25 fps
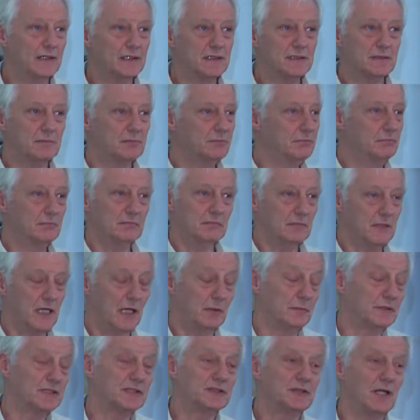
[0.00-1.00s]
It's
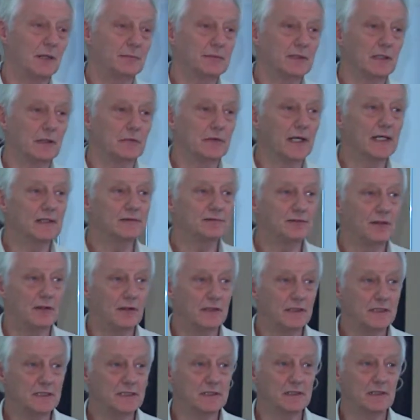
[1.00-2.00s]
almost tropical
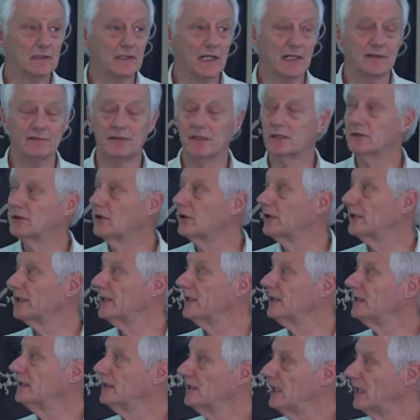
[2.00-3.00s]
rainforest near Lake
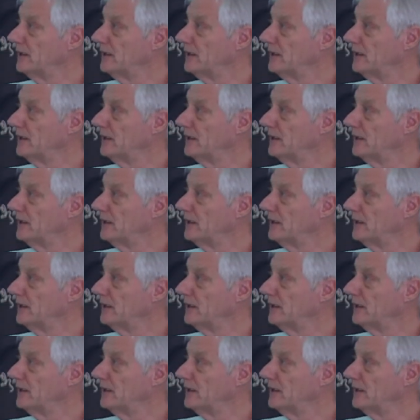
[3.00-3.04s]
Victoria,